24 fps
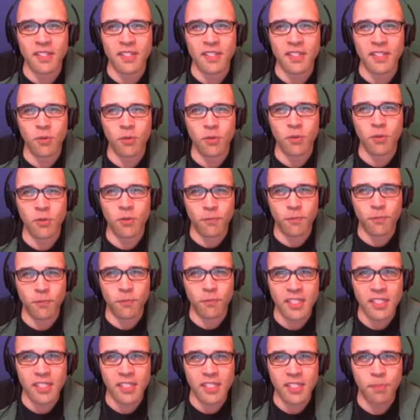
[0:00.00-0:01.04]
So you
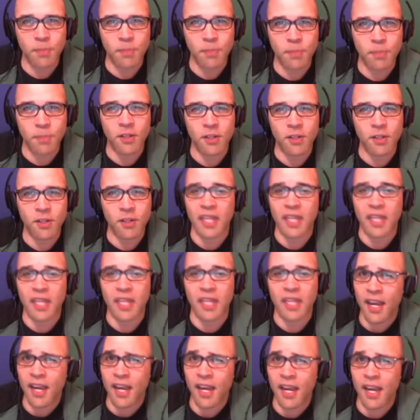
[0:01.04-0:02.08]
finished Particle Mace,
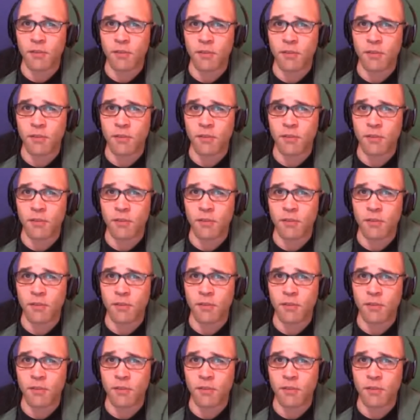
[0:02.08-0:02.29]
kind of.